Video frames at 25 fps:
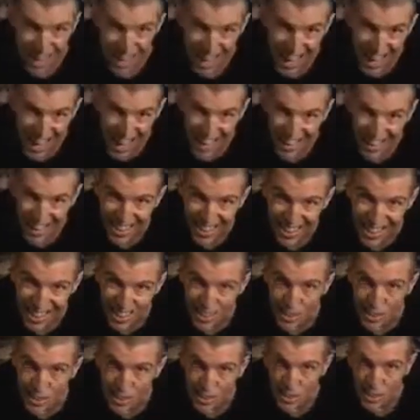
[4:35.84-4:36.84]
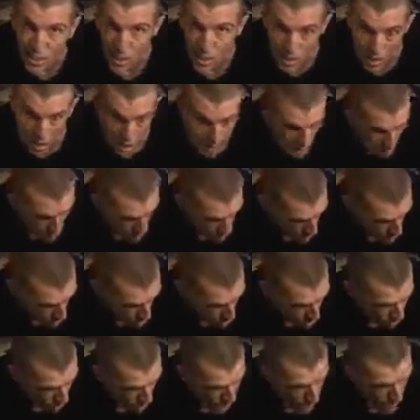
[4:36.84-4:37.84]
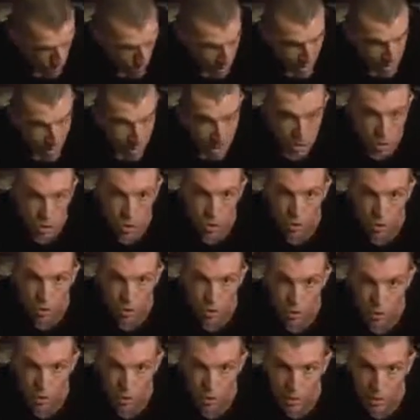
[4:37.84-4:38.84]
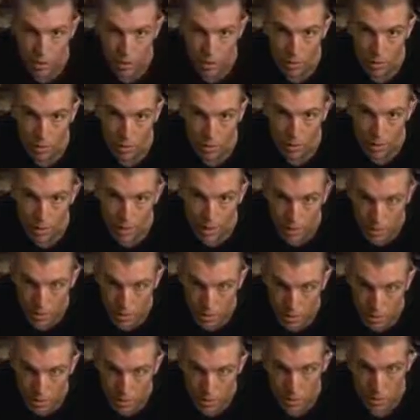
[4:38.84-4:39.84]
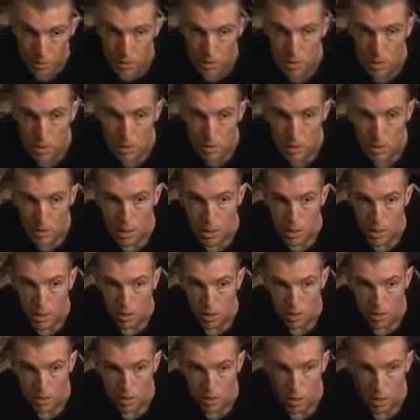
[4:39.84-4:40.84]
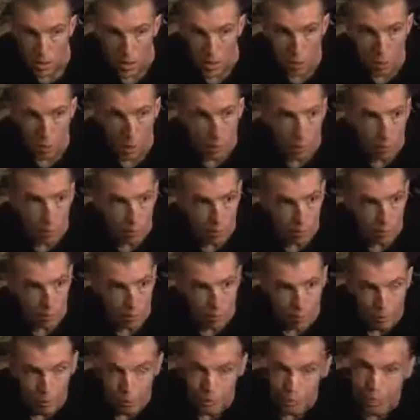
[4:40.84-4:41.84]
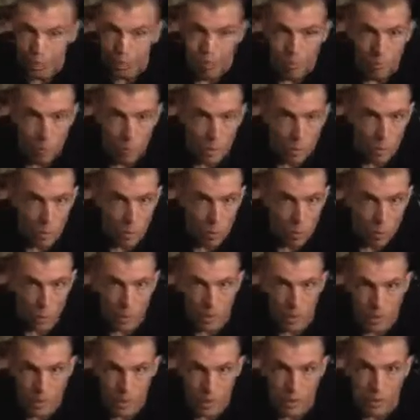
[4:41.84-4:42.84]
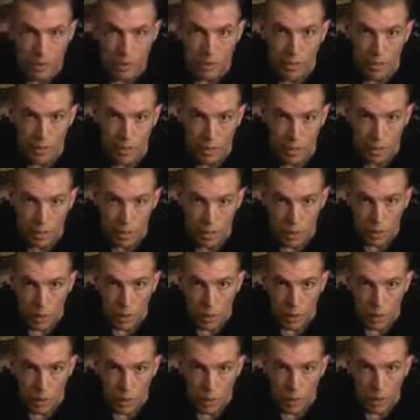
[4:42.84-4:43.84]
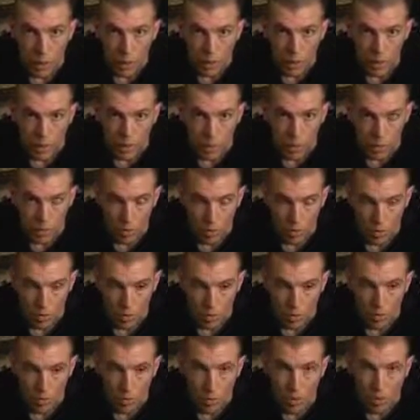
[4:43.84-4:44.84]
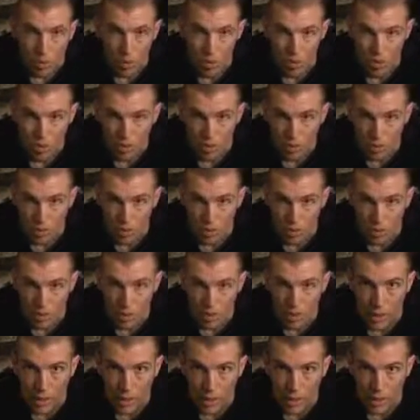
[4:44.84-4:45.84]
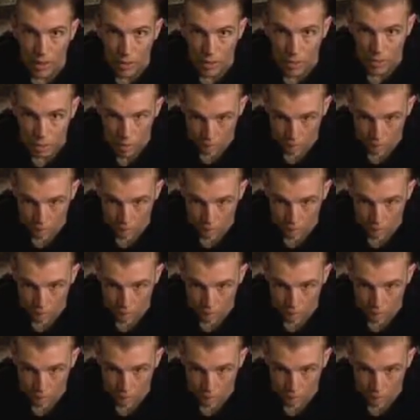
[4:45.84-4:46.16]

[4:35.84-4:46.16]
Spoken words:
a lot of, like, you know, the surrounding tissues around your knees. So this is what did it, you know. This is this position right here,